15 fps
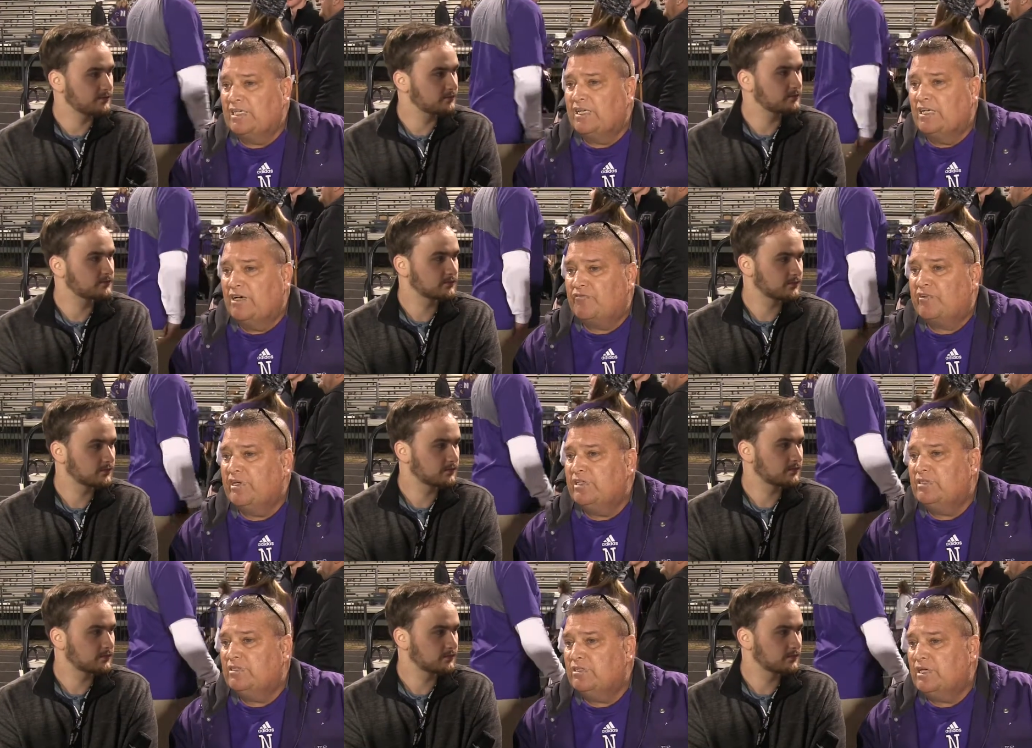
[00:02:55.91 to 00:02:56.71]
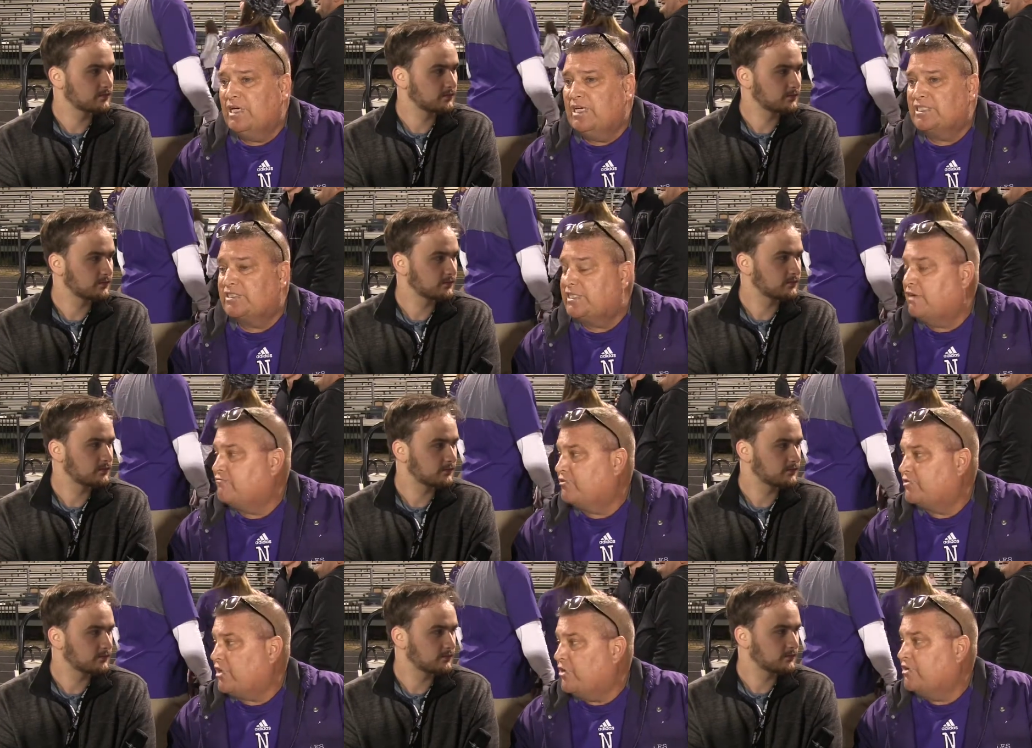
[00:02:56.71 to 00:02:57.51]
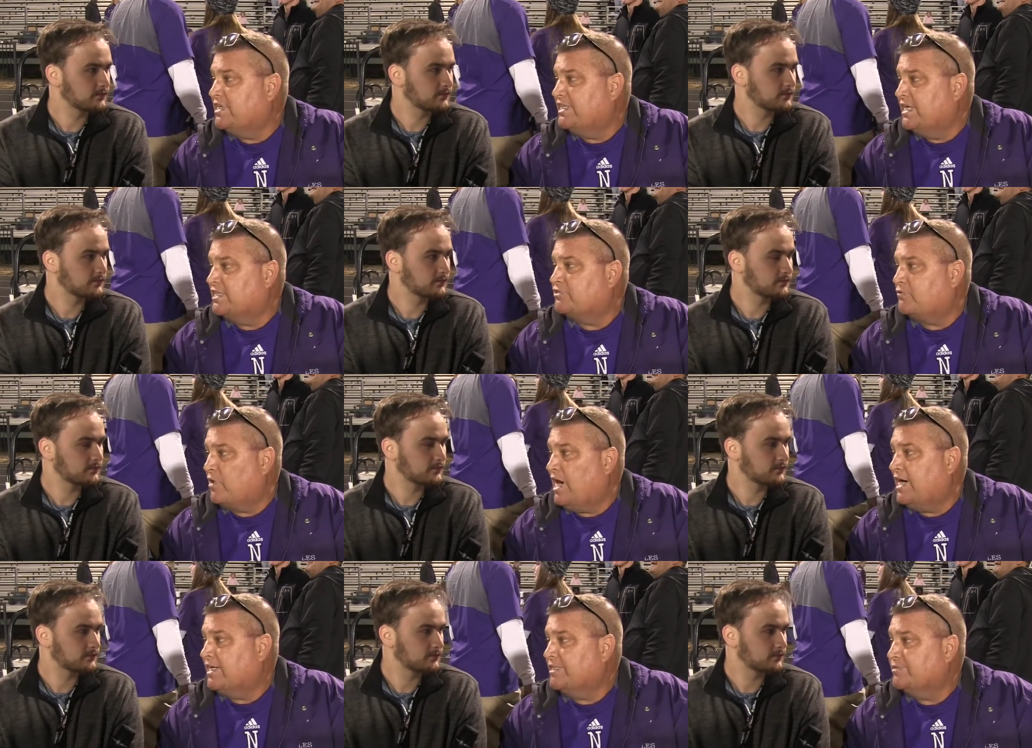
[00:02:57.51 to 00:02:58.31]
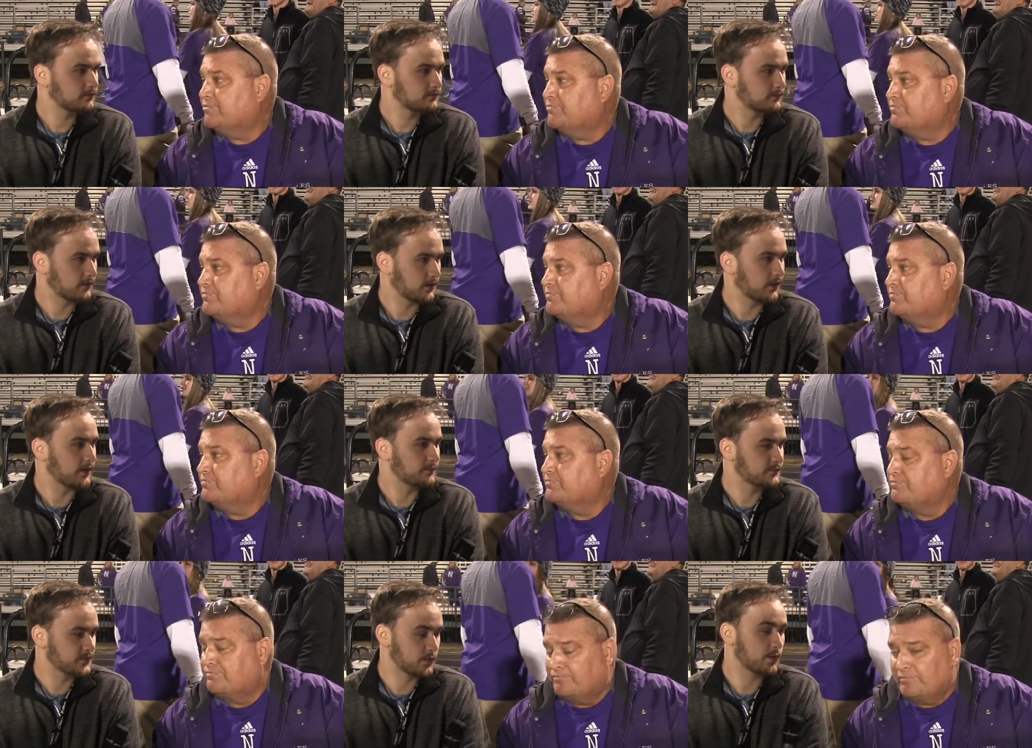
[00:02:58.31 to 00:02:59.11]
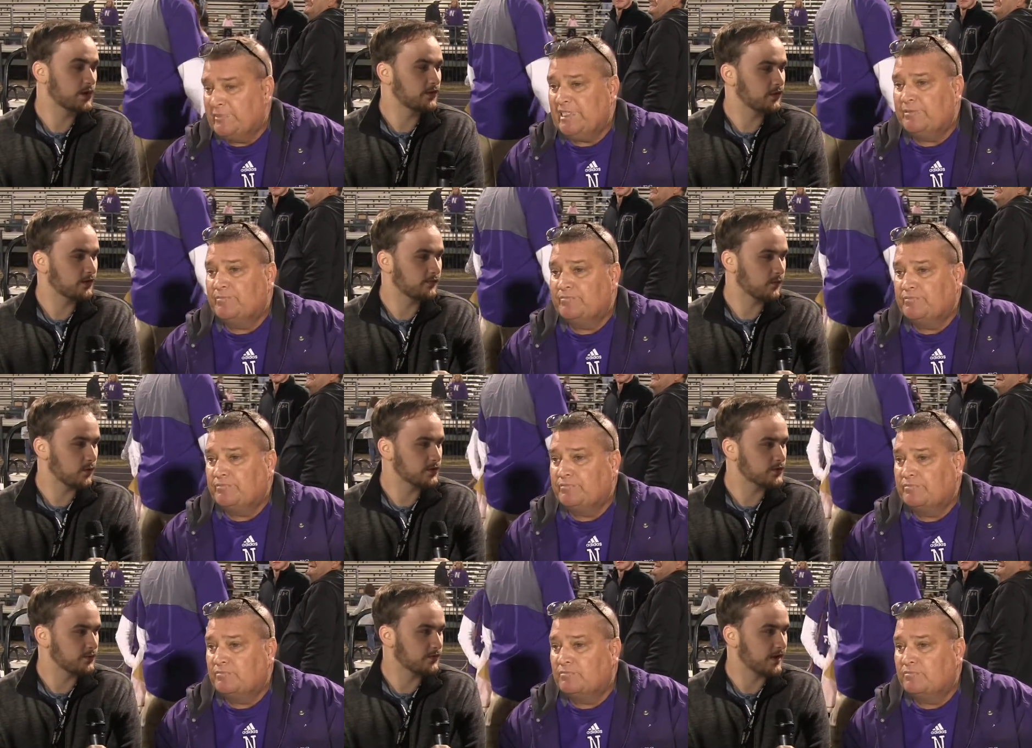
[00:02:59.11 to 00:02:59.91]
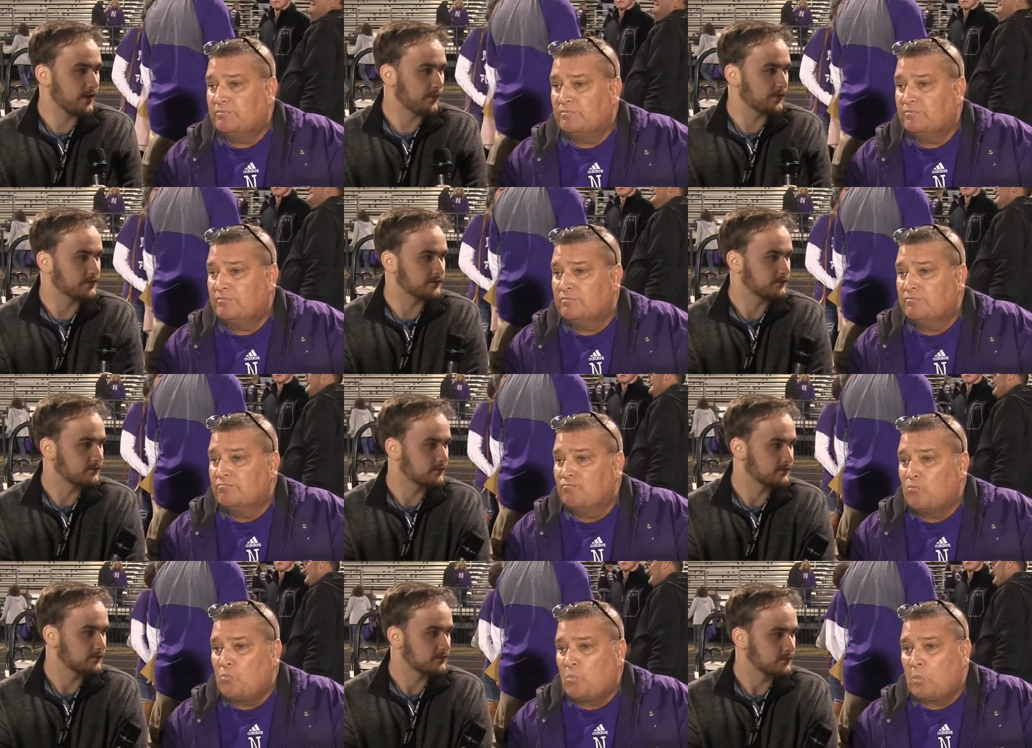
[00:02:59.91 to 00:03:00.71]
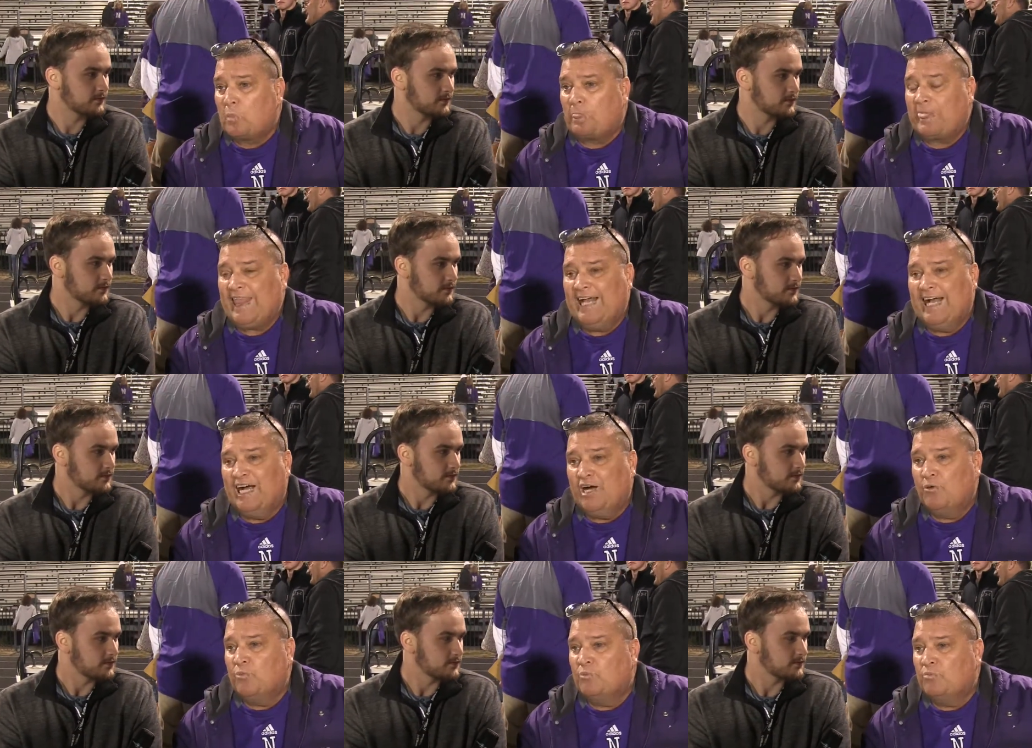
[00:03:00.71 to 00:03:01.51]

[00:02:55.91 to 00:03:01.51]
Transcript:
Speaker 1: at Lufkin, uh, 7:30 next Friday. Okay. So what are you looking forward to in that one? Uh,